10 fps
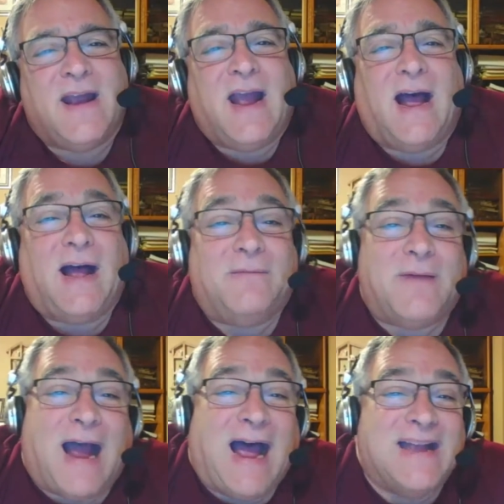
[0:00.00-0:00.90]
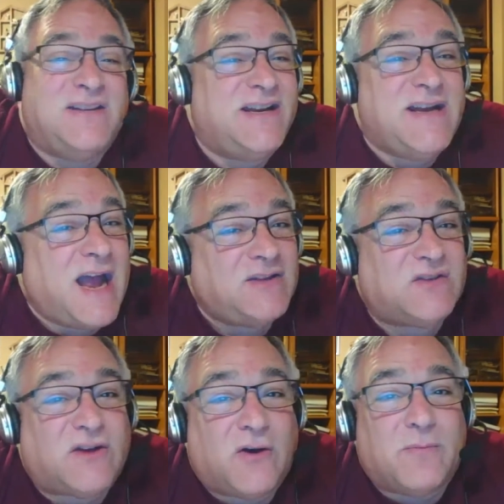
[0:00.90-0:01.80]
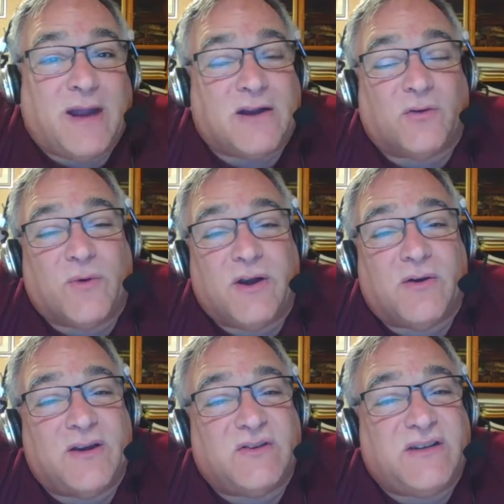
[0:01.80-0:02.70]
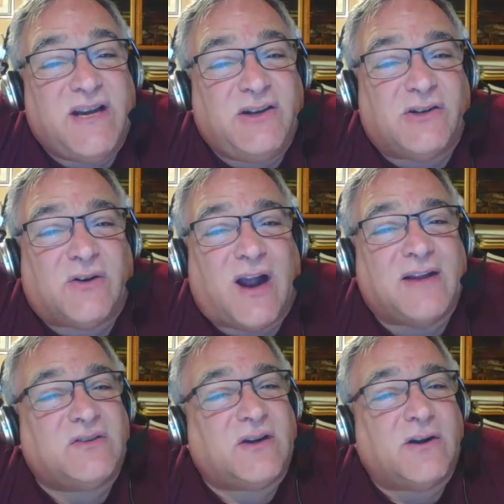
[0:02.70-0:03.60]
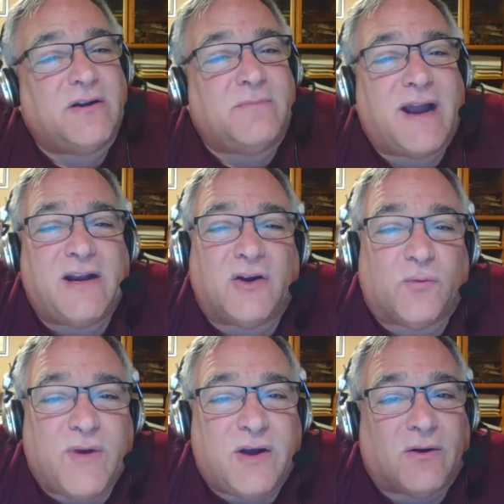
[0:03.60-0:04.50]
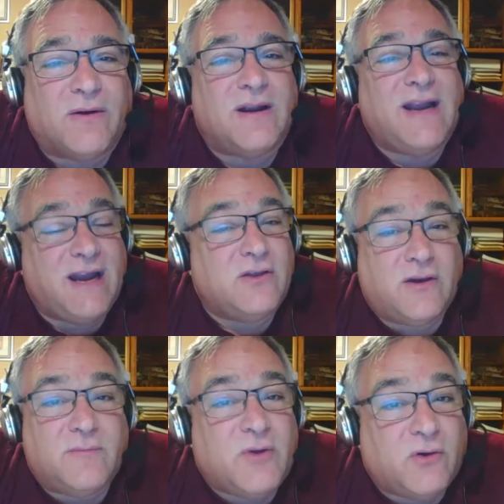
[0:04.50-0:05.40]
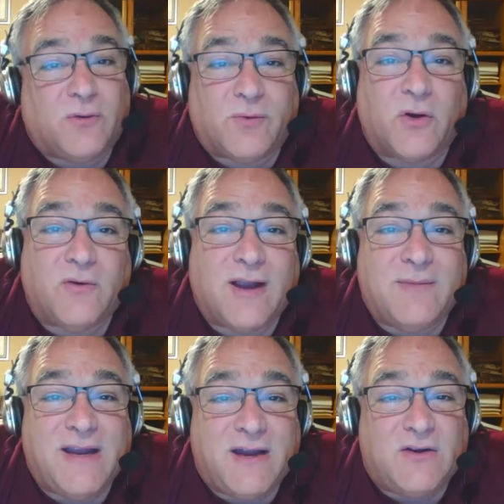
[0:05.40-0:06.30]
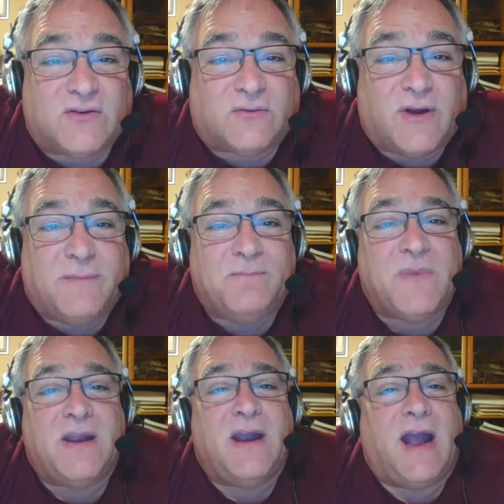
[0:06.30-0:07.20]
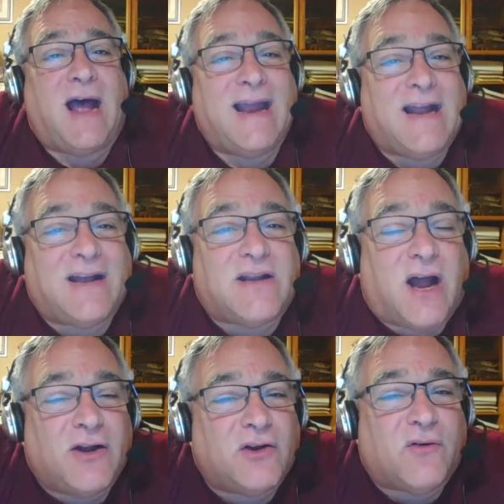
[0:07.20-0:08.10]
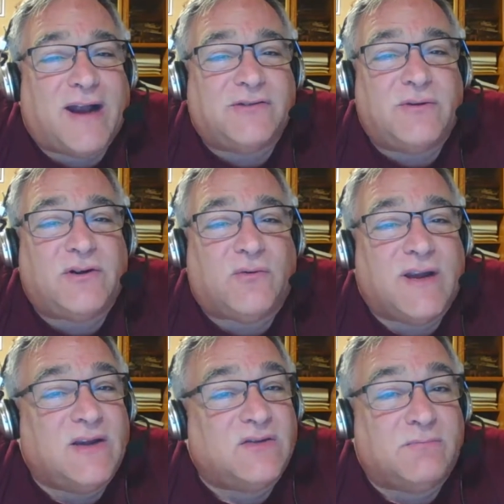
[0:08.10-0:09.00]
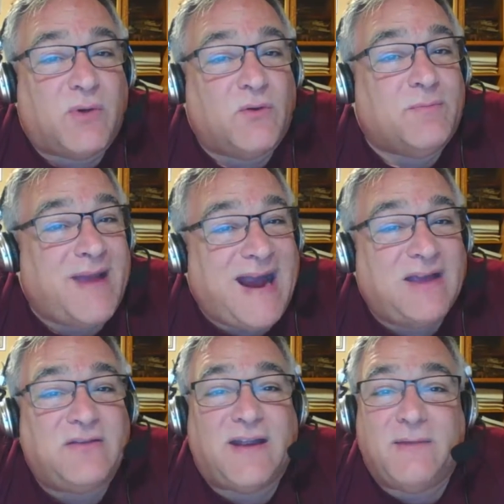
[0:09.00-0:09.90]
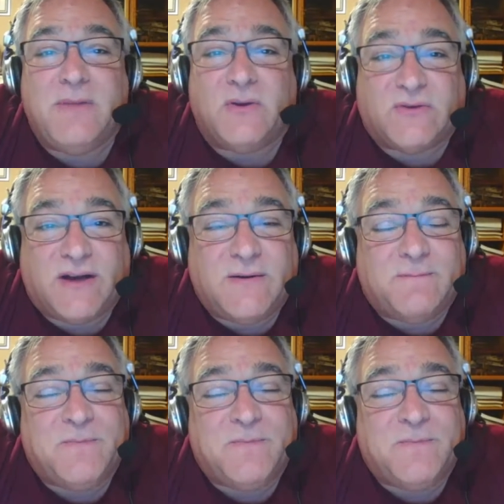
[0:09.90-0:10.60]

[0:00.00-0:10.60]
I did not start my career as a teacher. I started my career in the computer programming industry. I got undergraduate degrees in both math and music.